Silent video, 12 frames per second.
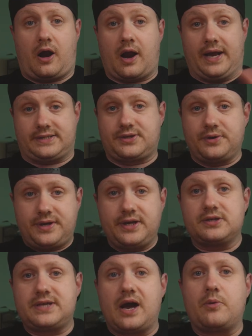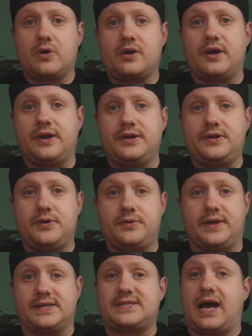All right, so here's how we're going to do
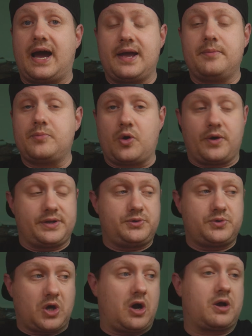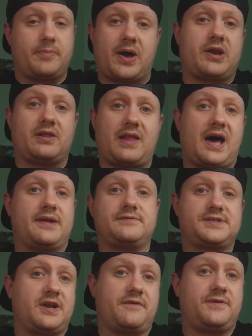this. I am going to talk about a lot of
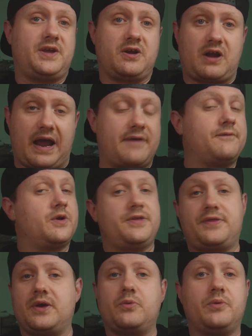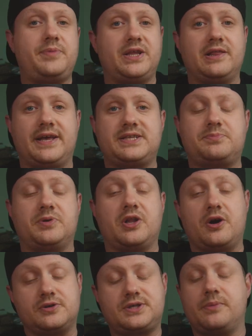stuff here. Everything will be linked
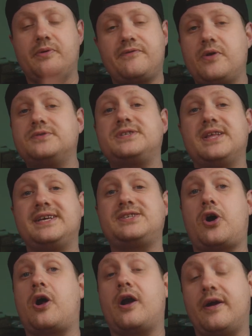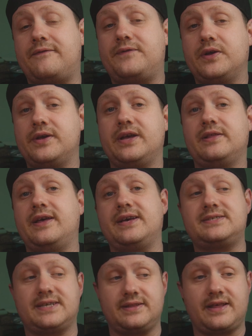below. Some of those links are affiliate
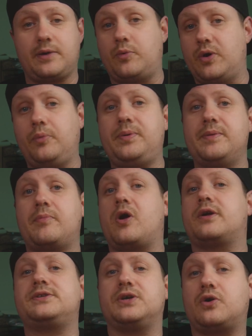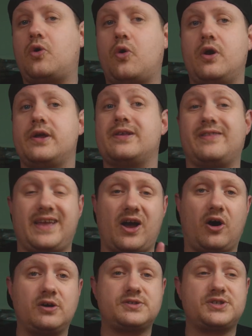links and they will be marked accordingly.
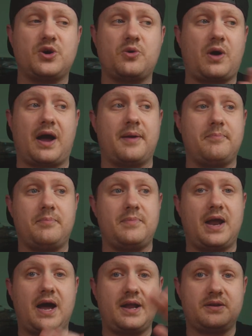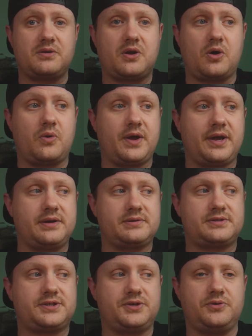Also, I'm not going
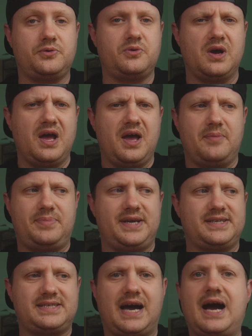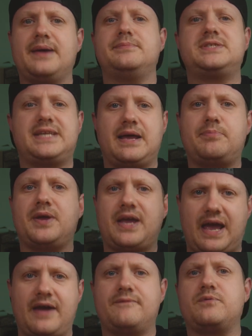to be timestamping
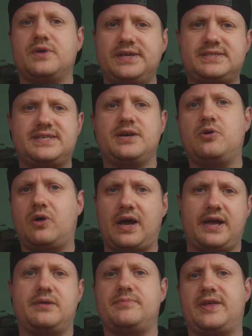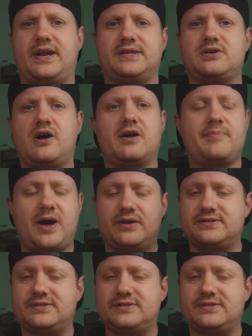every single item that I talk about.